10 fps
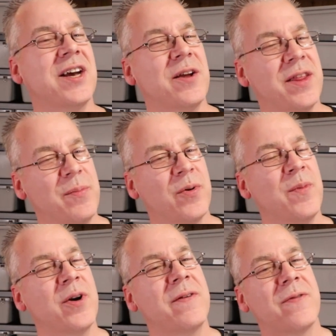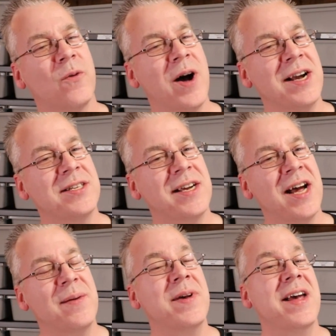They promote it for watch
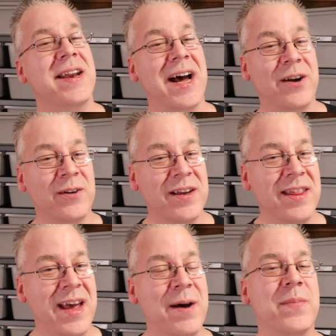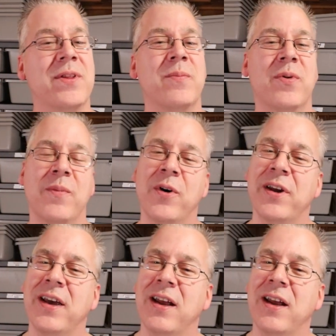time, and not only that, but they're promoting